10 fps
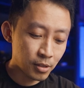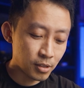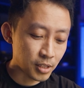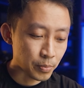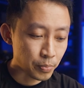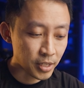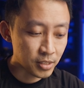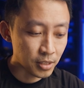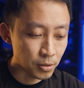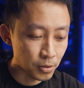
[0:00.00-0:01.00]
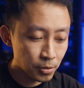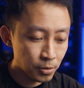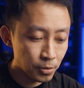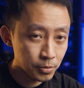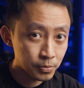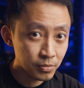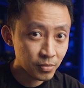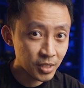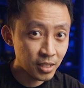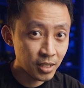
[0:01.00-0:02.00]
on and press and hold,
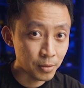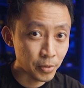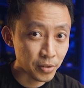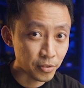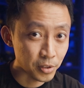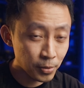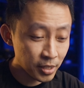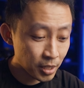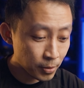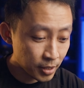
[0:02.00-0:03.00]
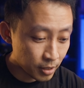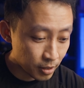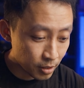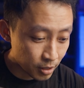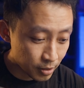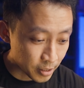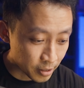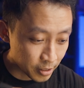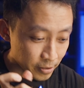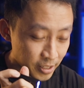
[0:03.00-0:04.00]
and then wait for the one they want it. Oh, I
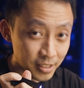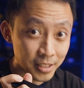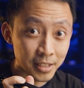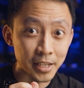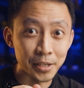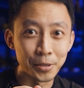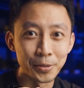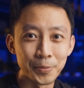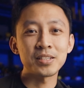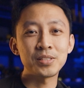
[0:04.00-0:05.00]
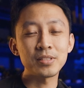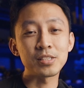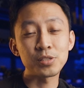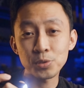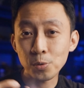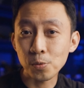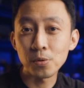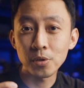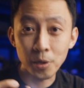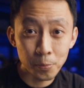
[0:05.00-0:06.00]
got it, okay, then let go. Right, so it's so
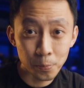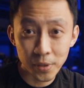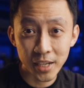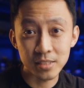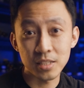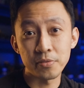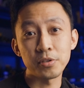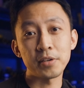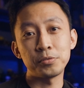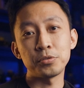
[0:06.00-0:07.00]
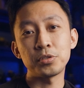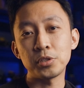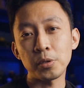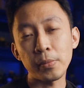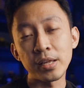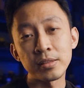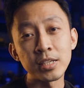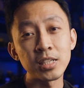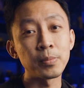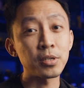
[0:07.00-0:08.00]
complex. If you have to stop and
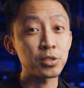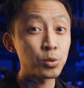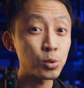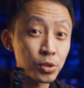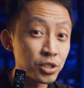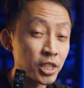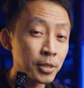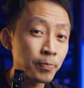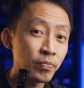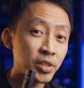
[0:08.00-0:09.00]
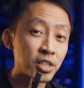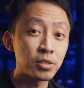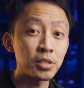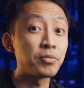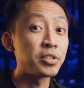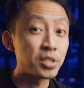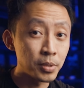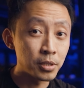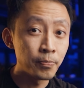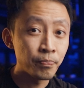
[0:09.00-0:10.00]
think about switching, it's not
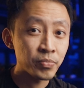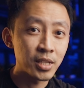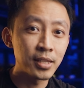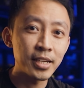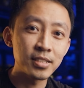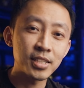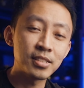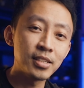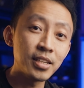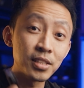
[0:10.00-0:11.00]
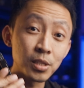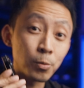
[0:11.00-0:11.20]
invisible. The light is actually in the